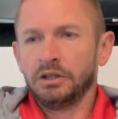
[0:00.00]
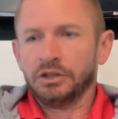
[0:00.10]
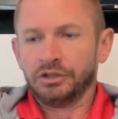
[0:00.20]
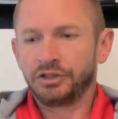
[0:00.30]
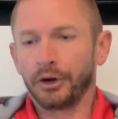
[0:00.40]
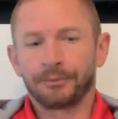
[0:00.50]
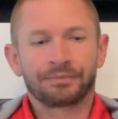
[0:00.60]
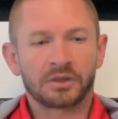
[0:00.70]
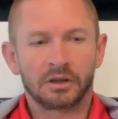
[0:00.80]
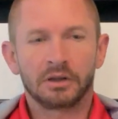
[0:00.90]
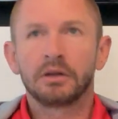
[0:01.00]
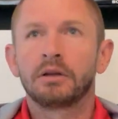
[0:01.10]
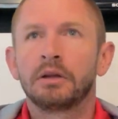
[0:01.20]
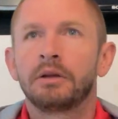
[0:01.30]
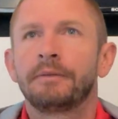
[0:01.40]
So, does the agent have to
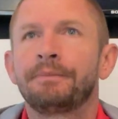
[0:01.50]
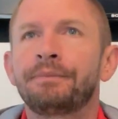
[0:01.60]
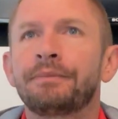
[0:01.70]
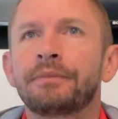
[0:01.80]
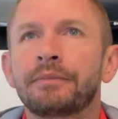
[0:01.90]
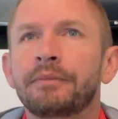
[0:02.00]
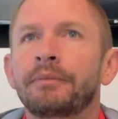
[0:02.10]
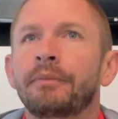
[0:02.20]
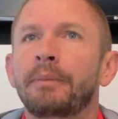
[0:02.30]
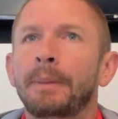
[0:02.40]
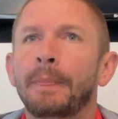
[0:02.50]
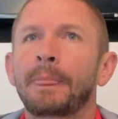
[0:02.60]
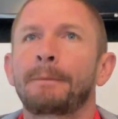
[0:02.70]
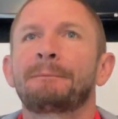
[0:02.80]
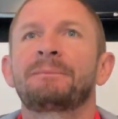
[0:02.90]
go at a time of
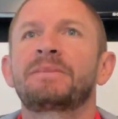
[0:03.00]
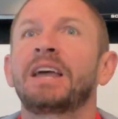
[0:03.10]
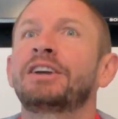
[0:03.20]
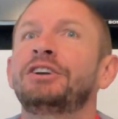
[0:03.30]
inspection?